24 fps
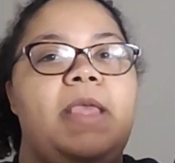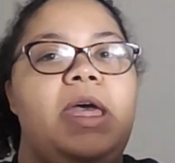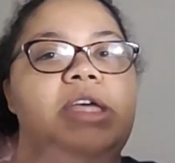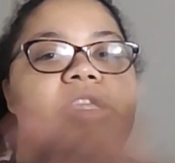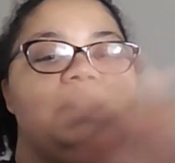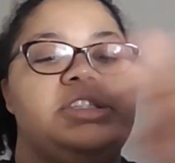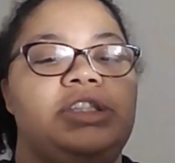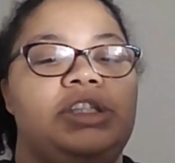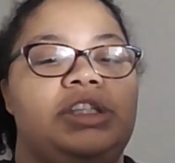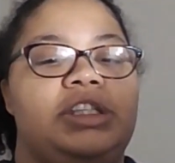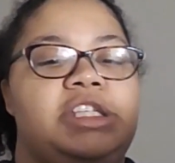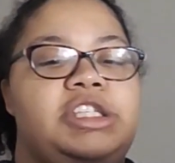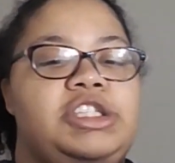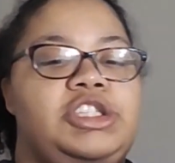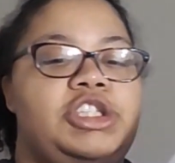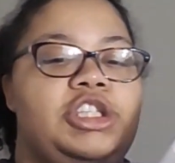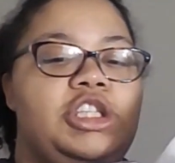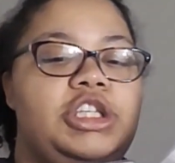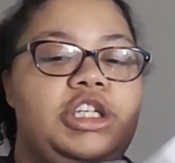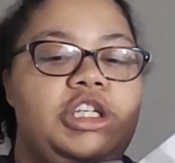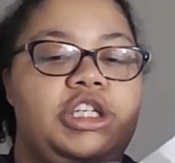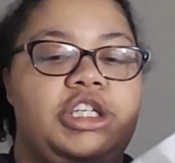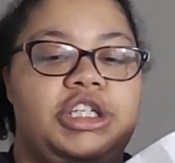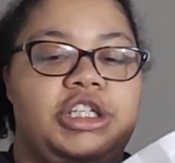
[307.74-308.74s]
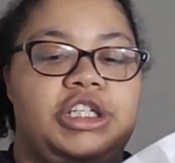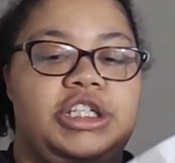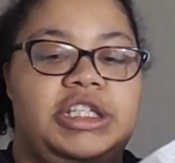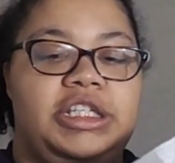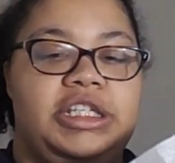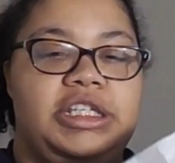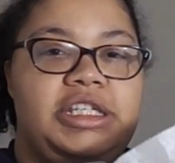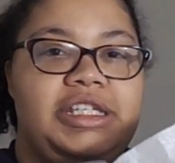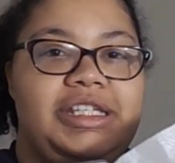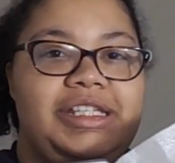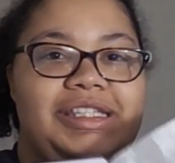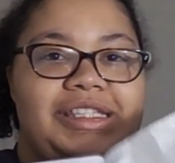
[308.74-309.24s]
So these are the
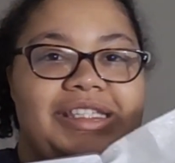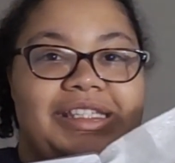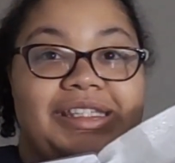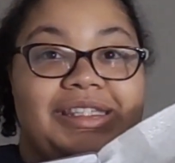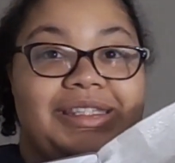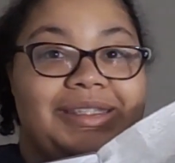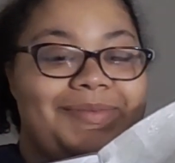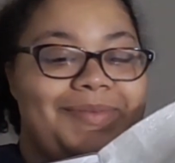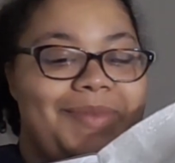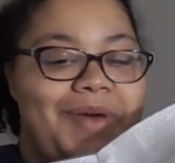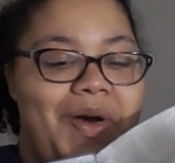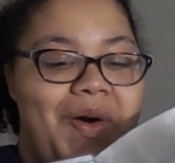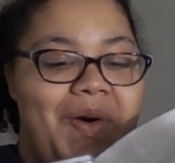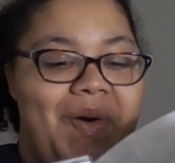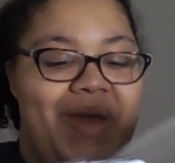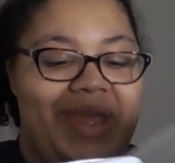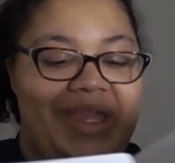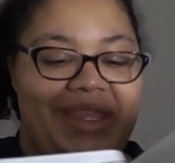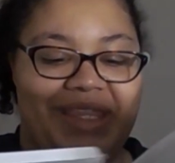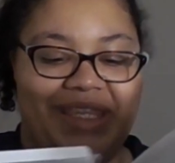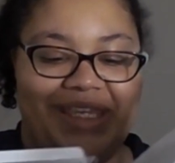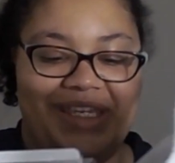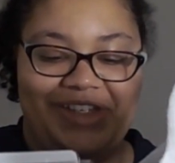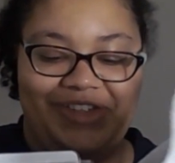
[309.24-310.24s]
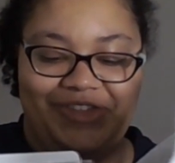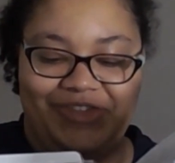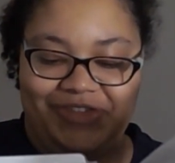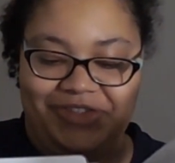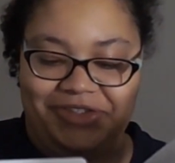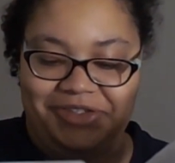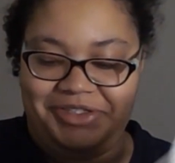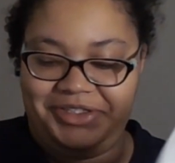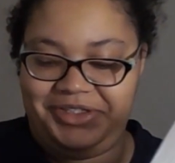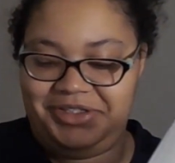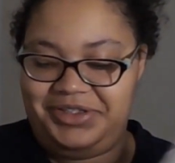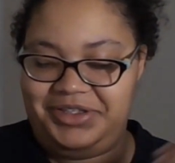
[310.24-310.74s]
goodies. There's some
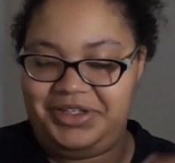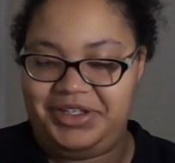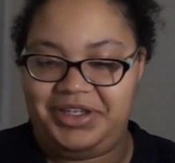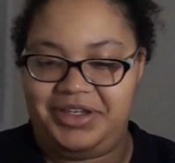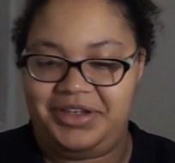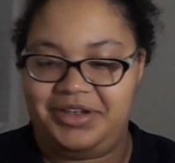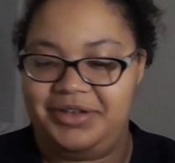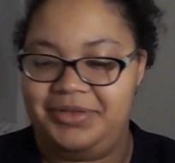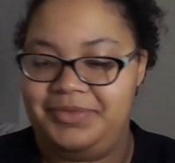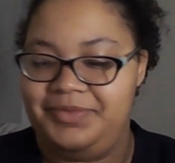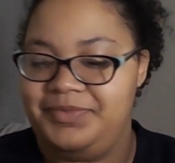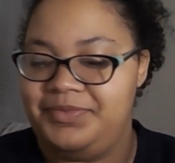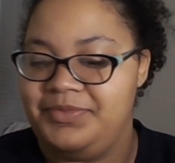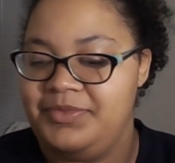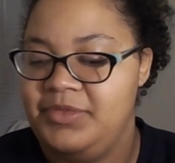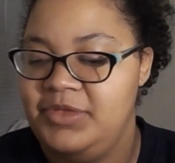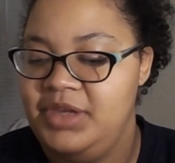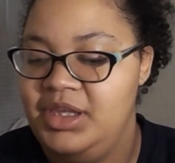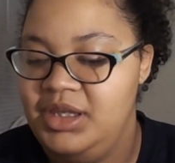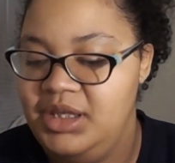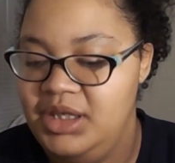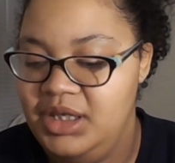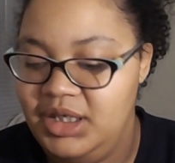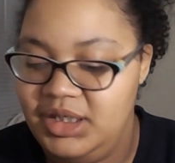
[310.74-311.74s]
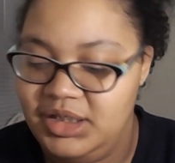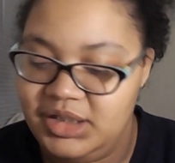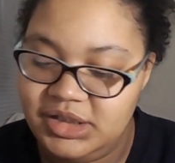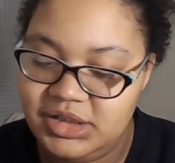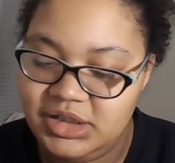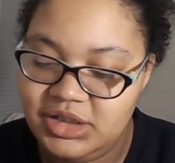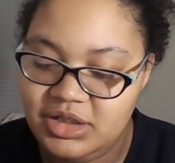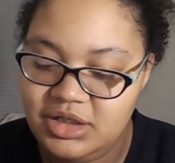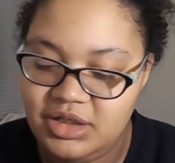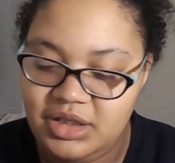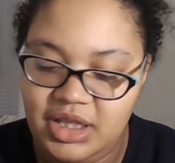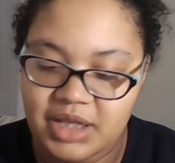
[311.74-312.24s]
eyelashes in there.
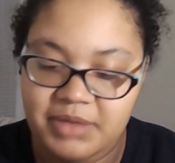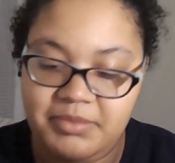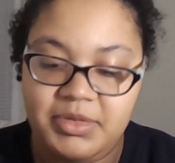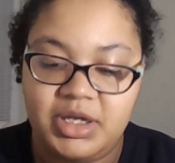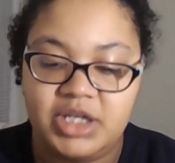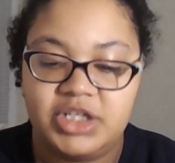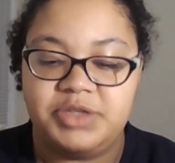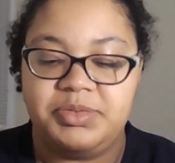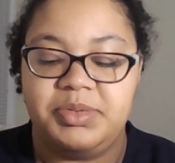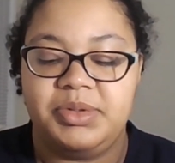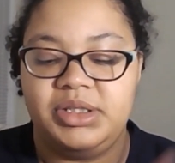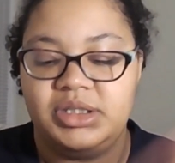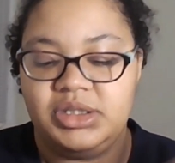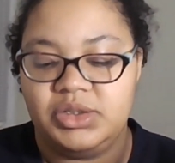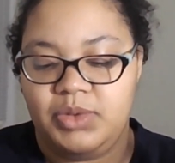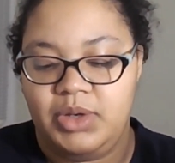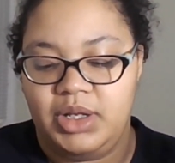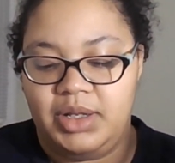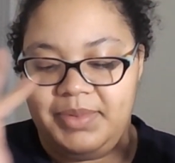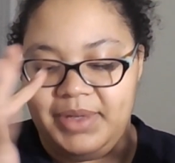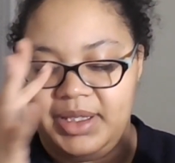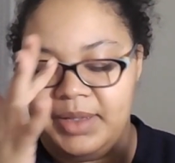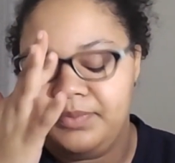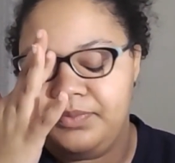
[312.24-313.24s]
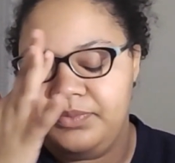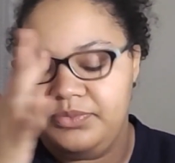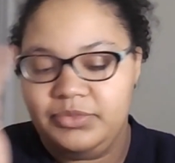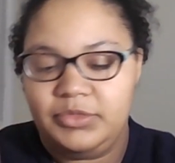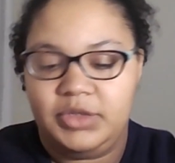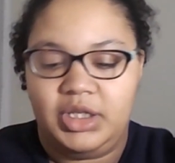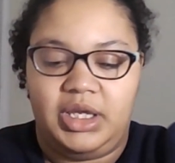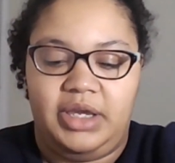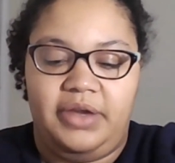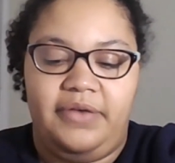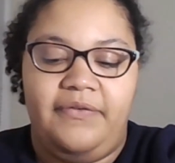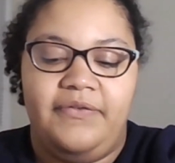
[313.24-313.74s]
Doesn't look like much, but it's quite a bit.
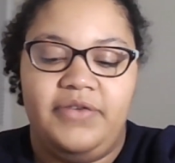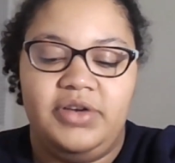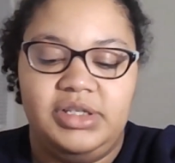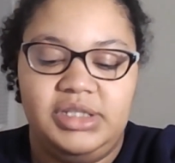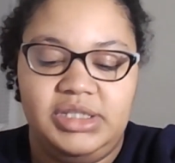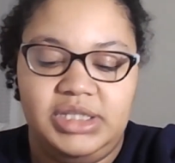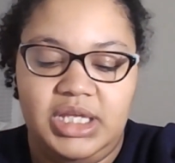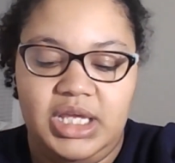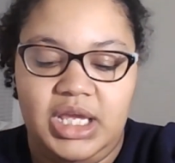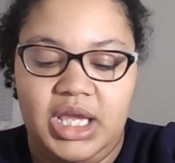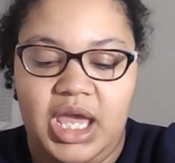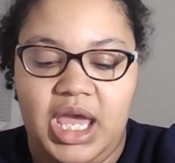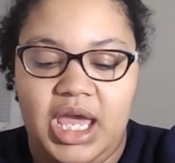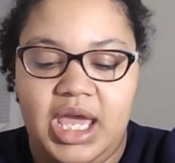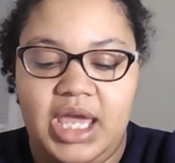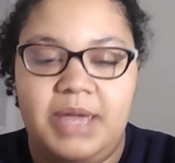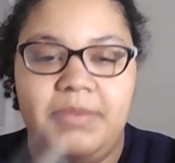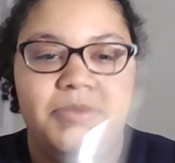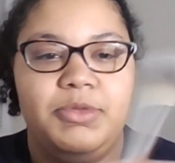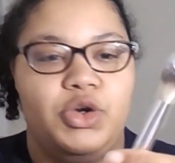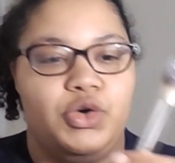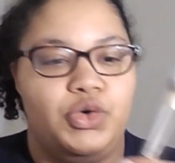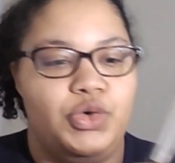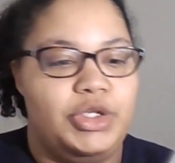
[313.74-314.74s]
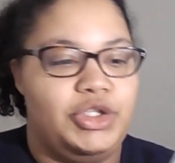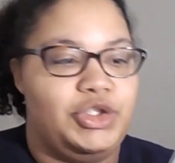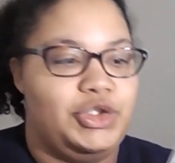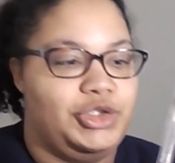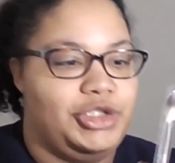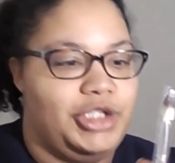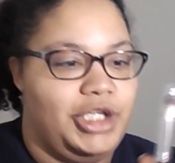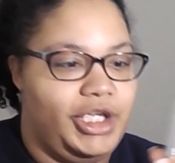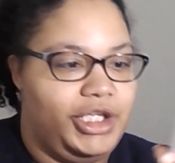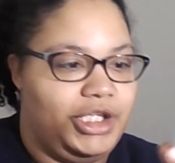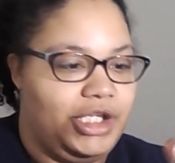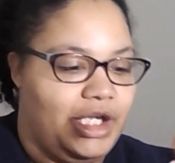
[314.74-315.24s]
Okay, first thing I'm going to
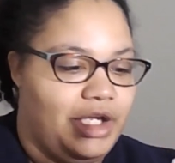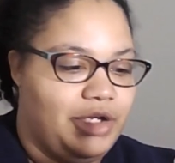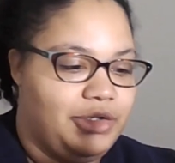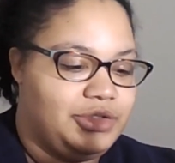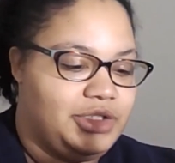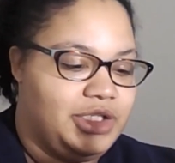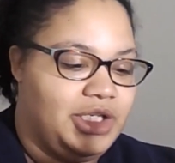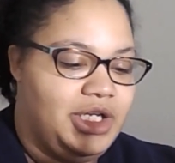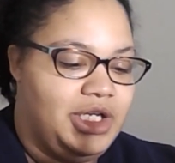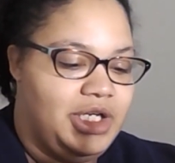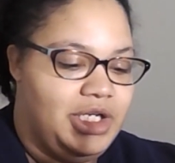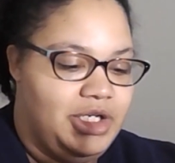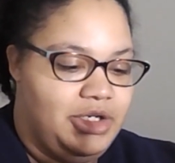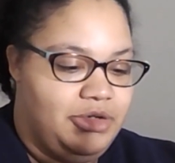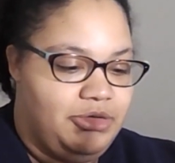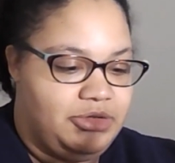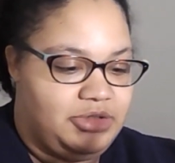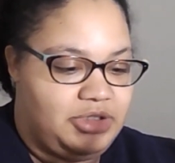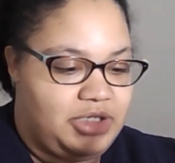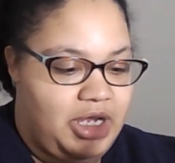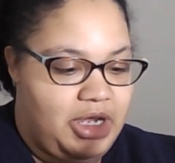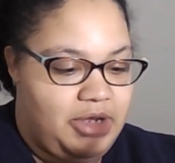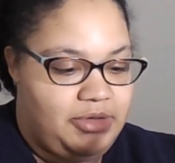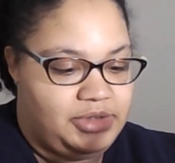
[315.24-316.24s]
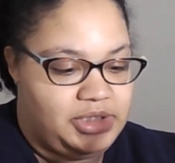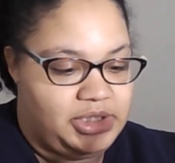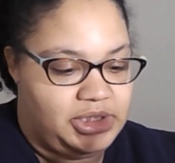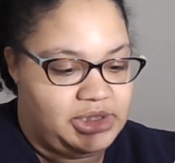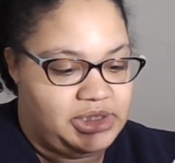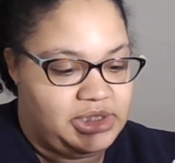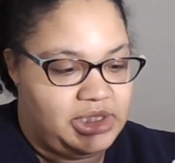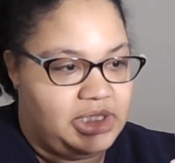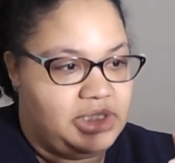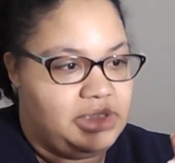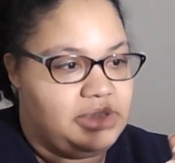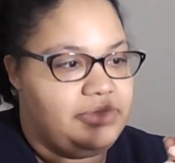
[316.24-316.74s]
take out, which I was
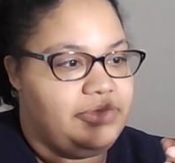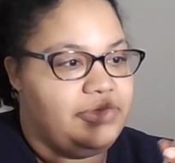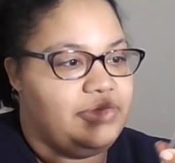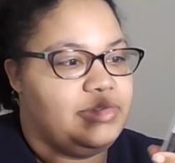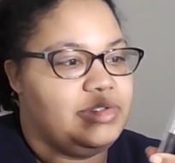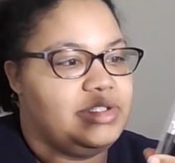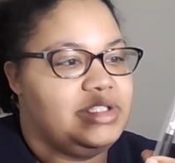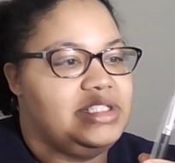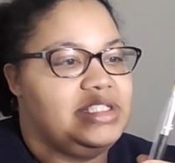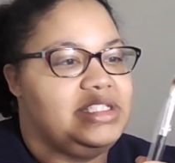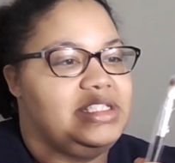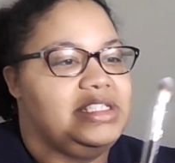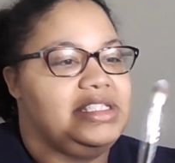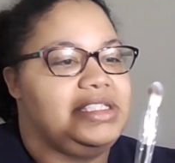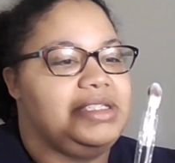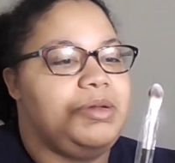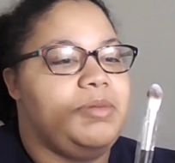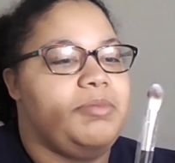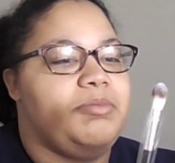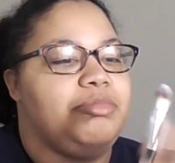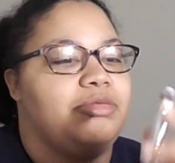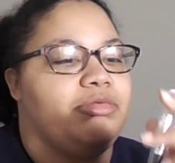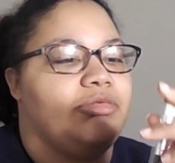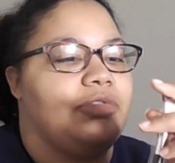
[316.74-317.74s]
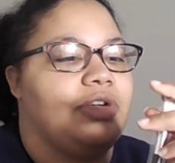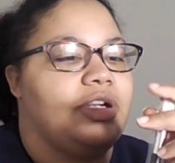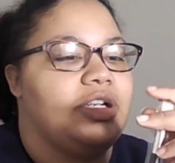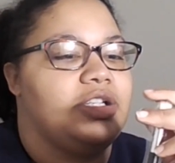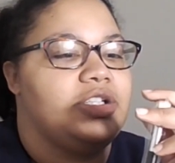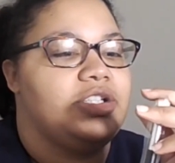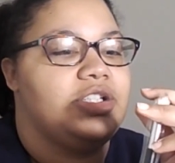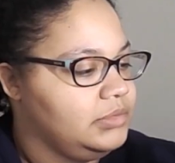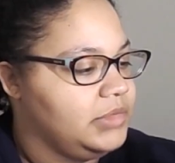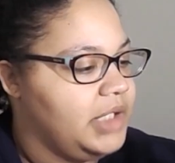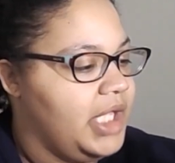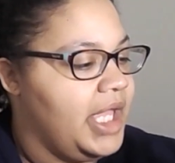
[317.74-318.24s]
excited for, is this
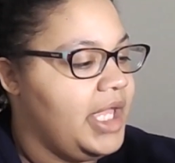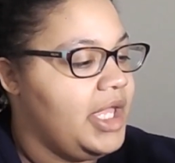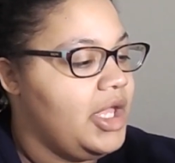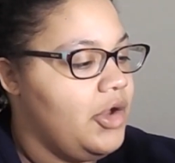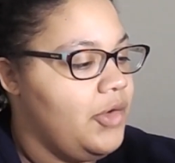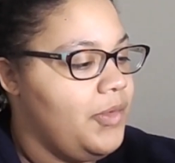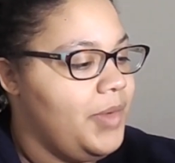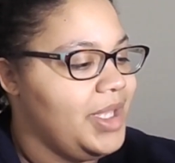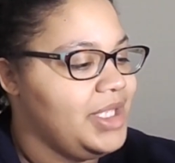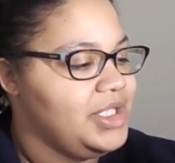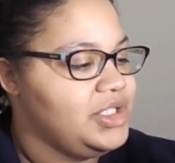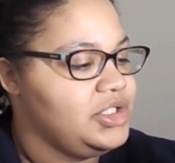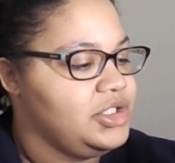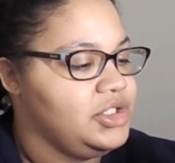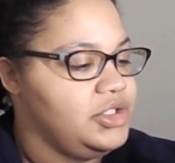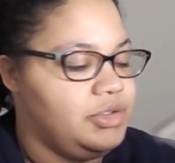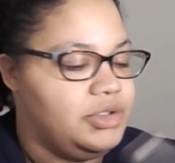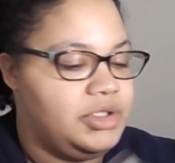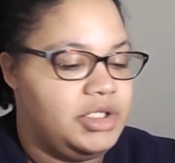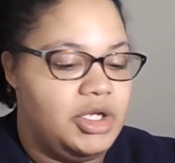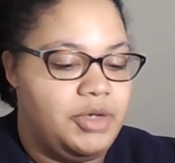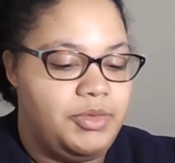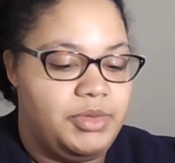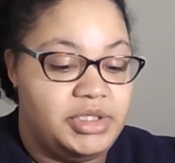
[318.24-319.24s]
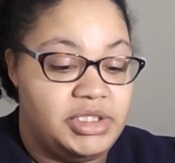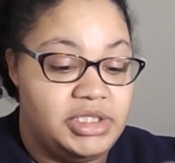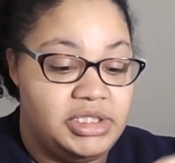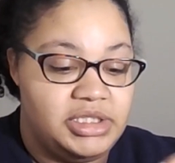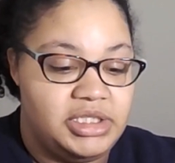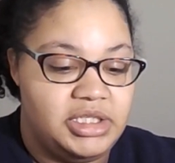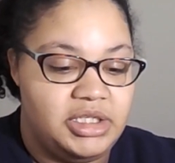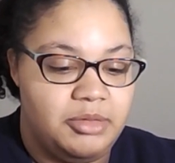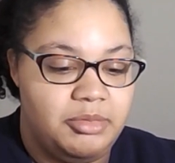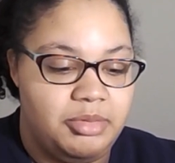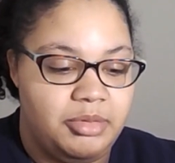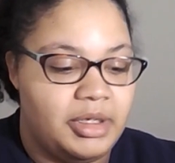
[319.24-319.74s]
brush. AOA Studio, which is
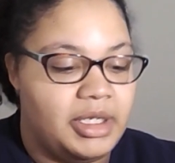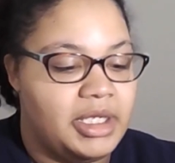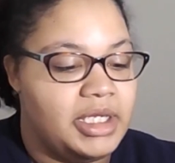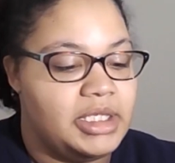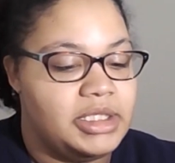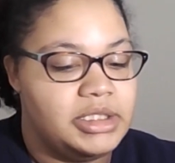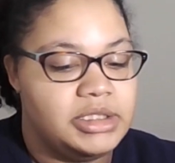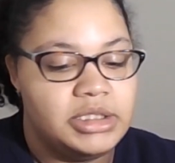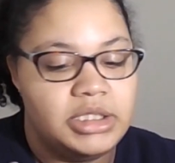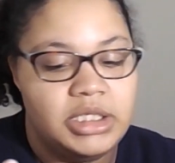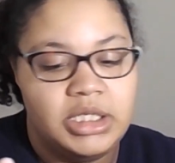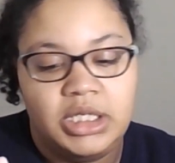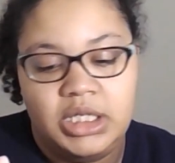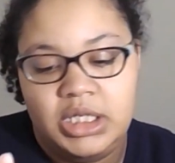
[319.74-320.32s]
their brand.